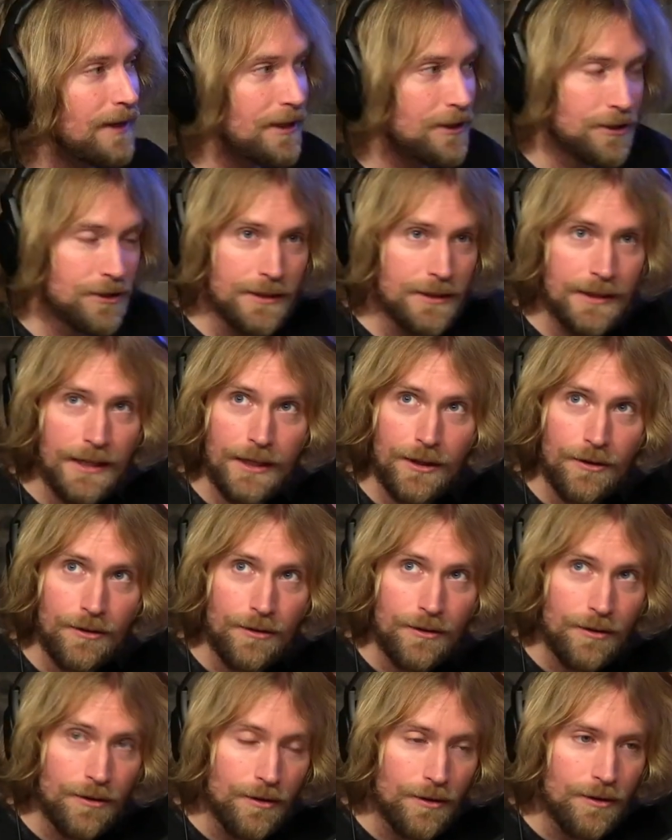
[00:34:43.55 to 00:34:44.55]
actually mm. like your
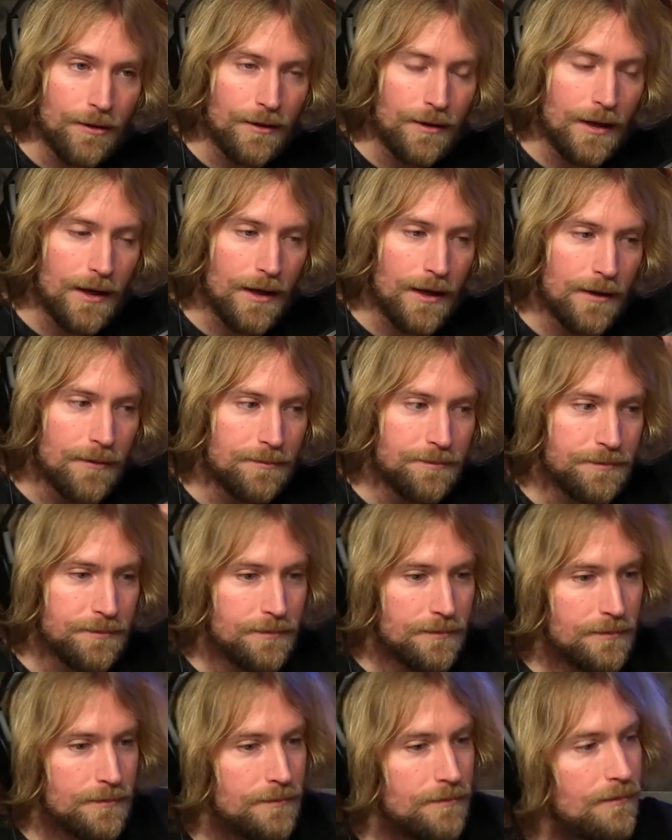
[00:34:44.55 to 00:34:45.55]
your um,
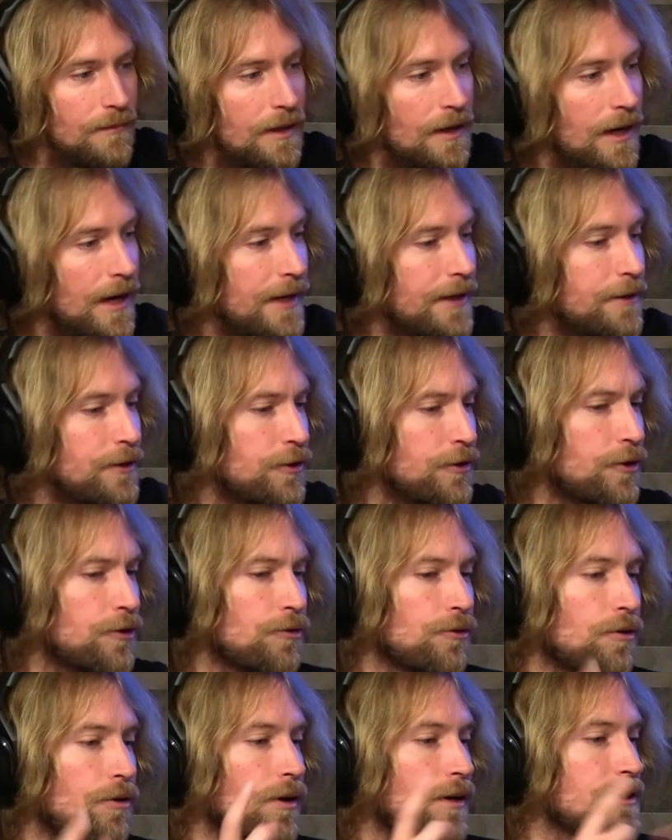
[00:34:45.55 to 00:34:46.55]
and you're
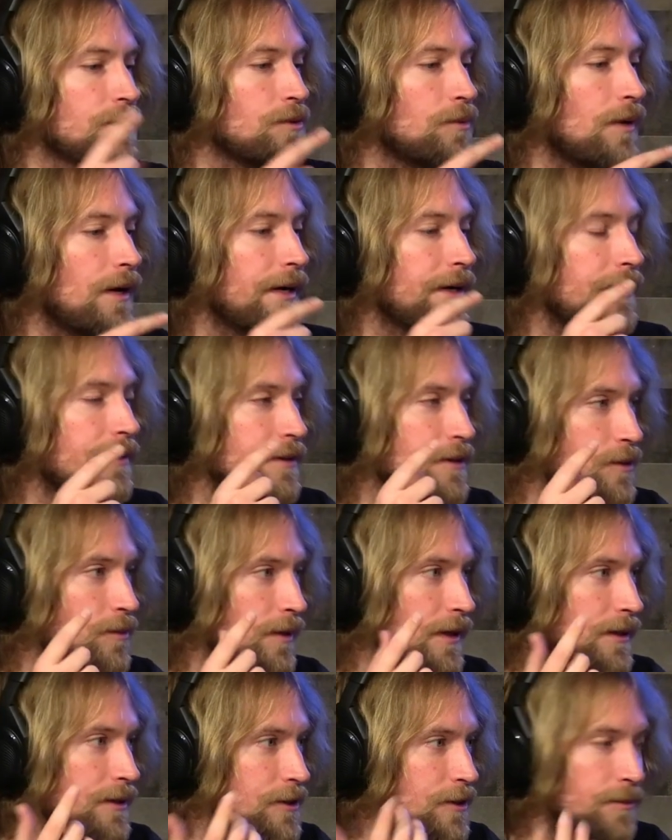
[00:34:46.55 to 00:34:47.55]
cross-wired as
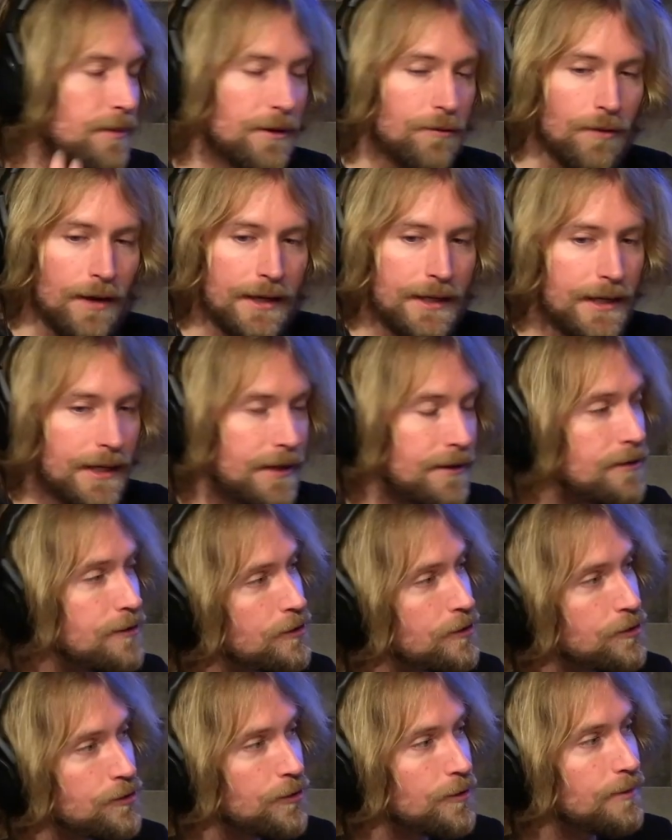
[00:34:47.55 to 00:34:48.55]
well so my right hand is
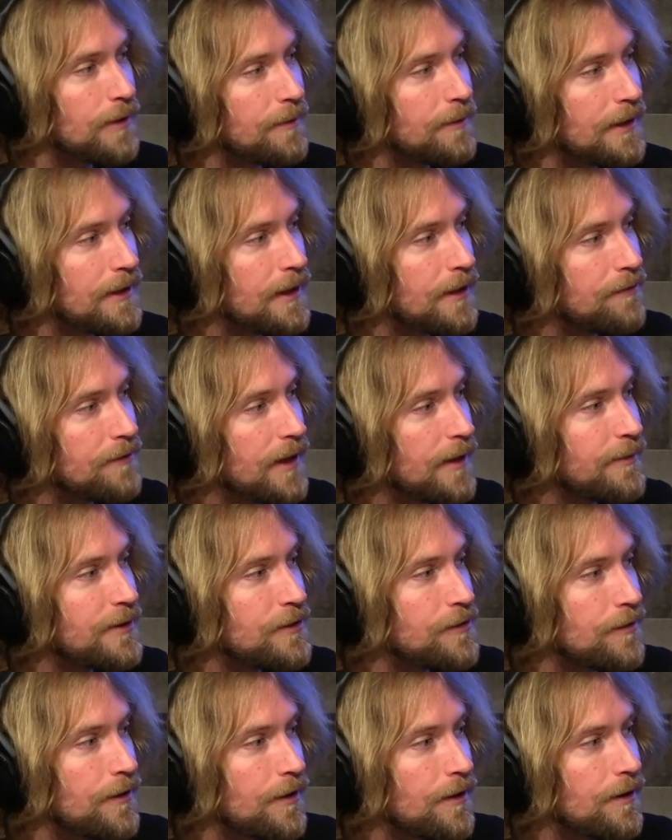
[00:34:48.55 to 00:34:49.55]
controlled by my left
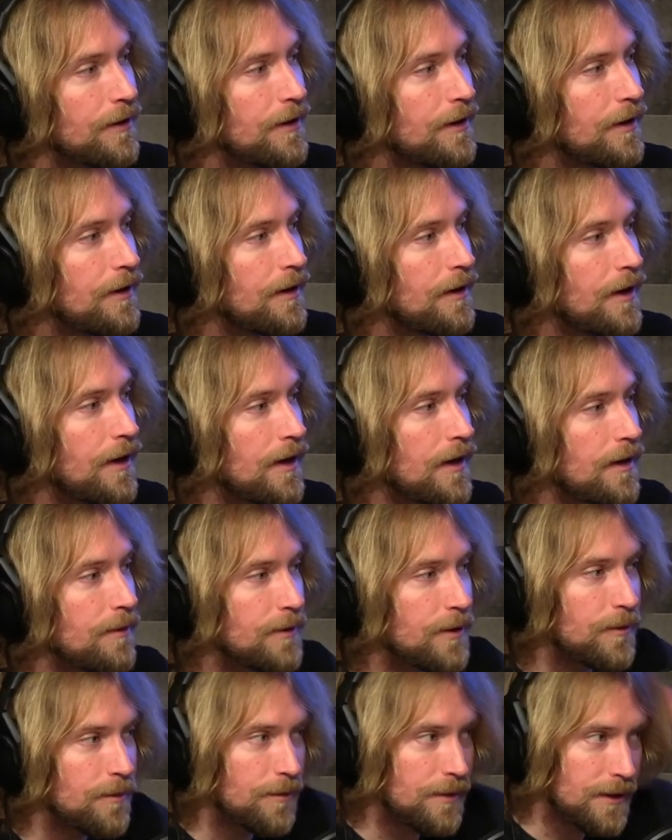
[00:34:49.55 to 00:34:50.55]
hemisphere um,
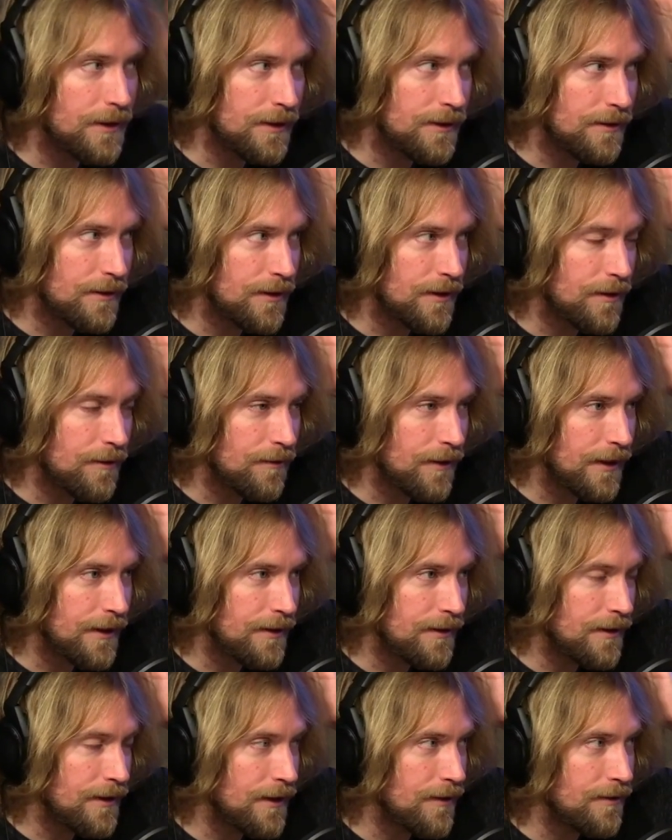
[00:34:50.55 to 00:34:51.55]
it would be you know right
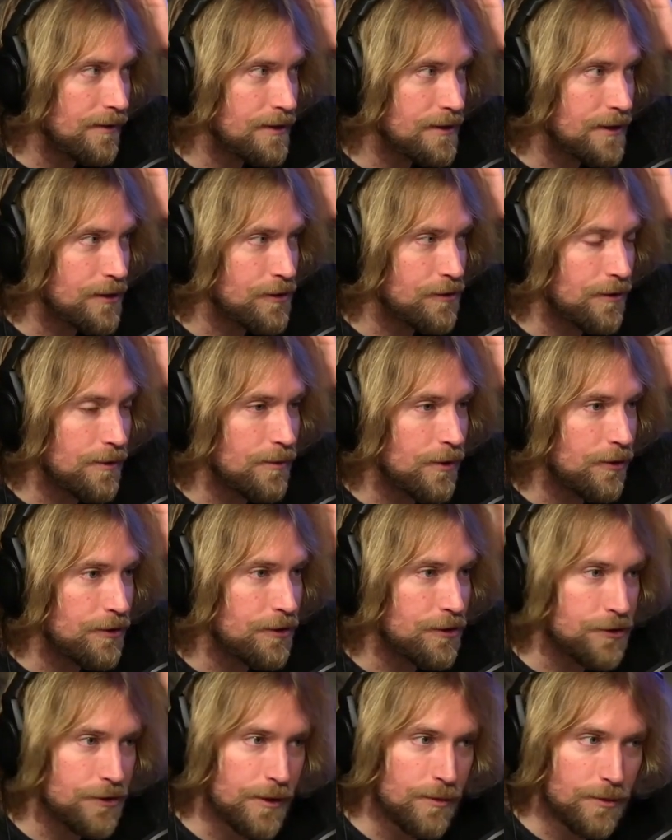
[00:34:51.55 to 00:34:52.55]
mm. here in the sensory motor
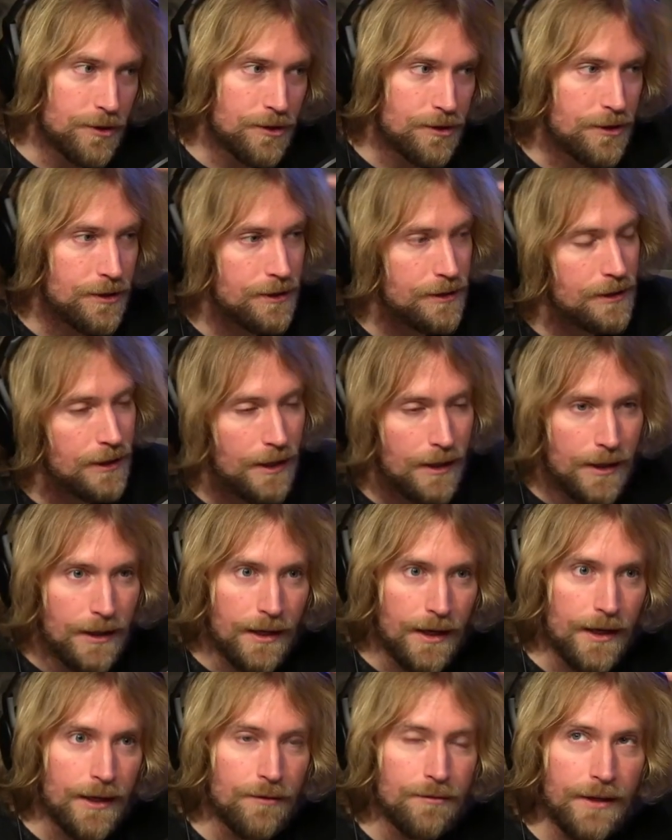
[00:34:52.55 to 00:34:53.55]
strip which is
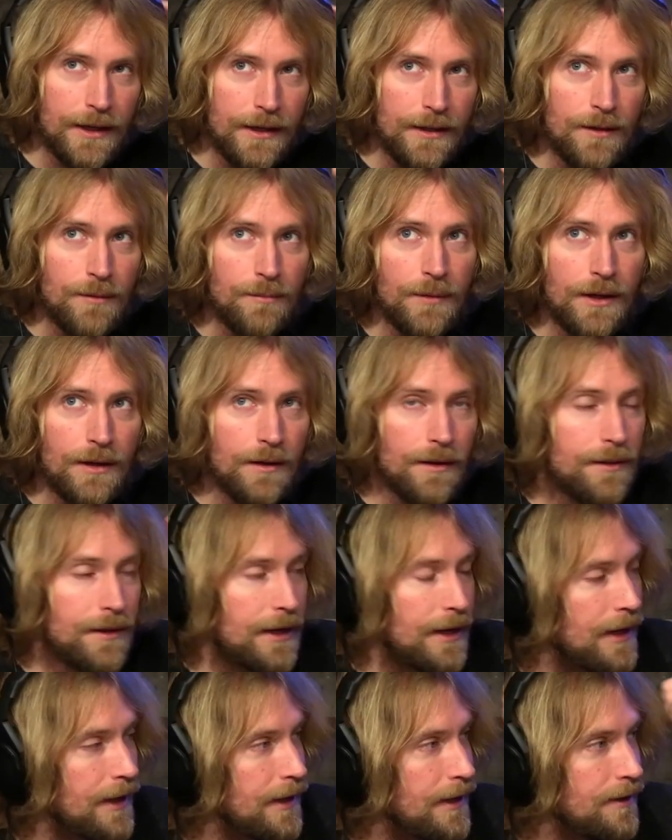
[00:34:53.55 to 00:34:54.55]
kind of like in the middle of
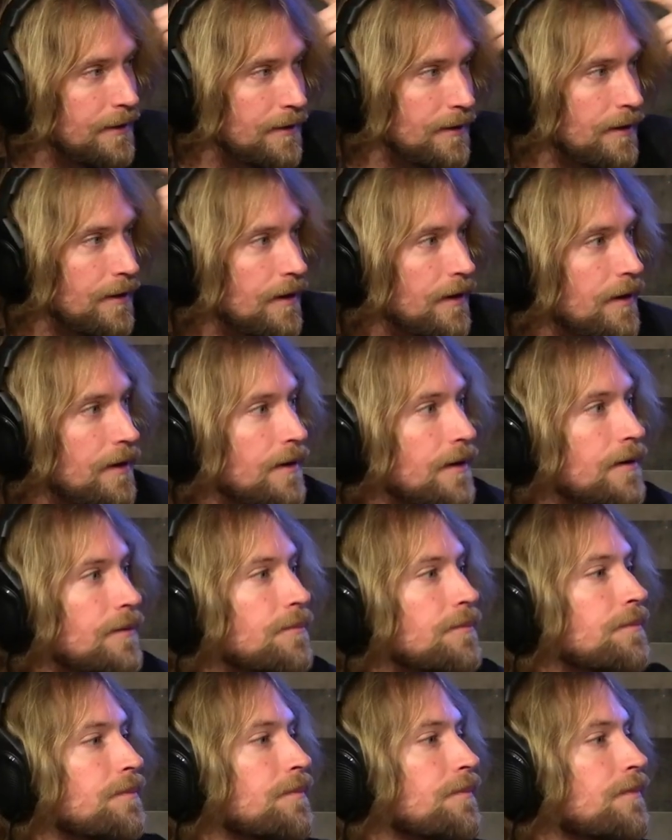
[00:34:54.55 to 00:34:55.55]
the head
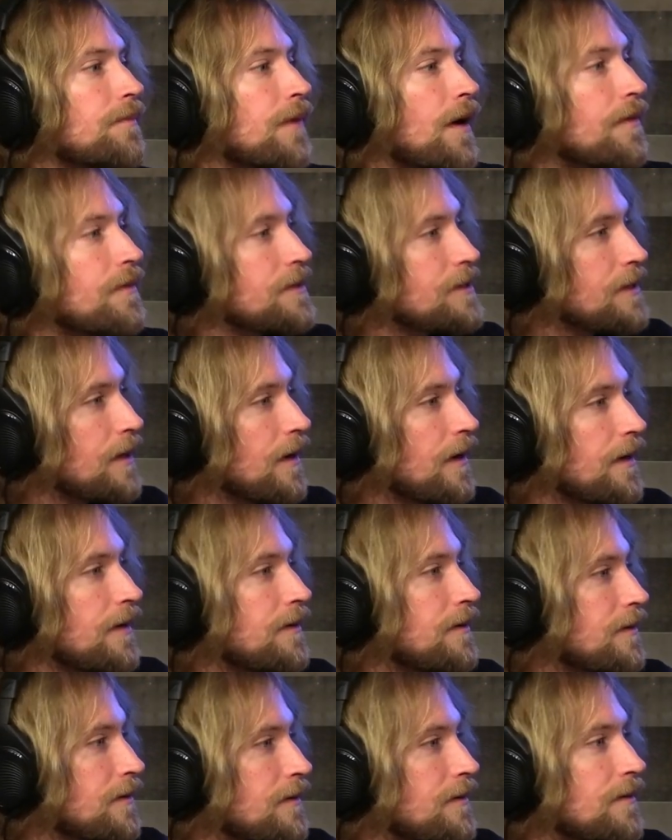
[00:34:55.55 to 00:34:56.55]
um, on the
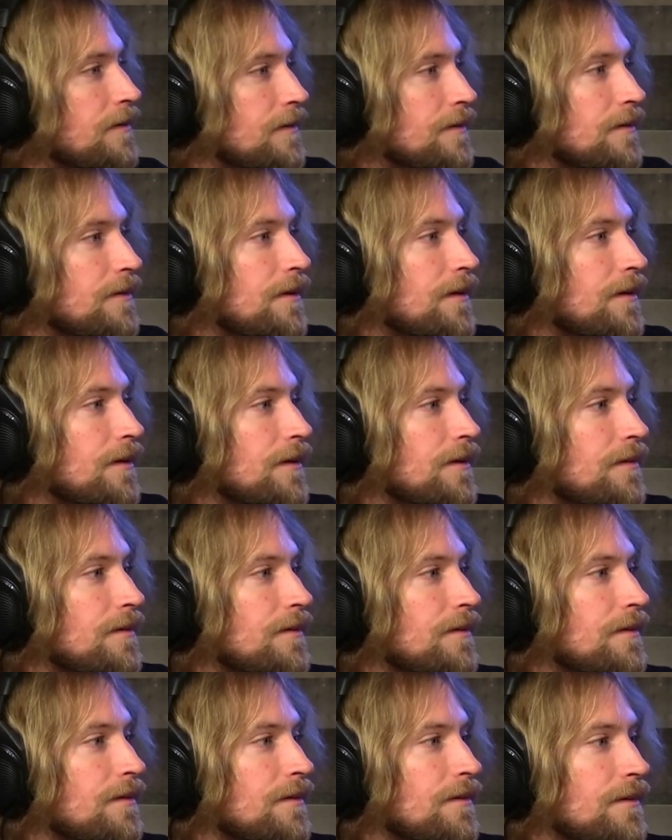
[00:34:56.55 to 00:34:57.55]
side Wow, you know,
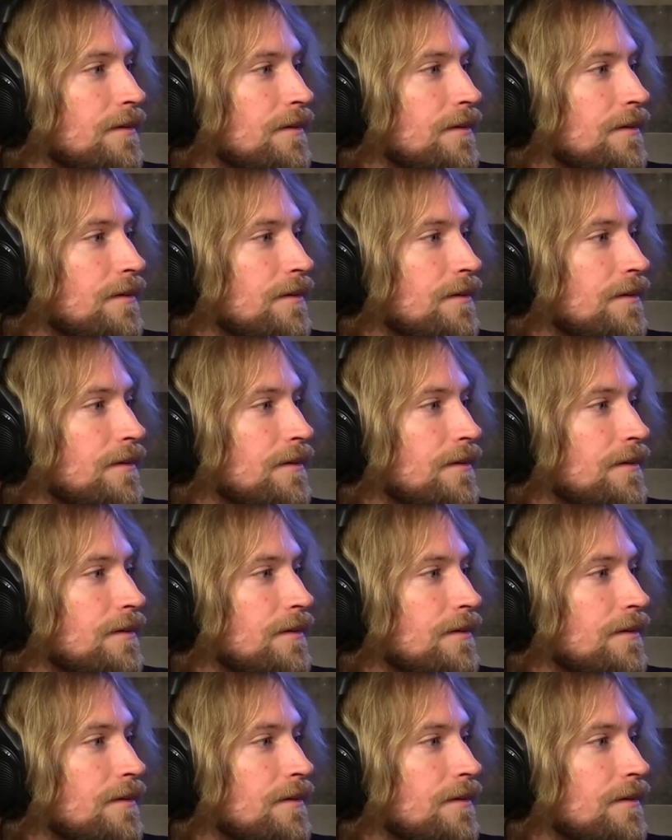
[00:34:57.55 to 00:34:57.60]
I,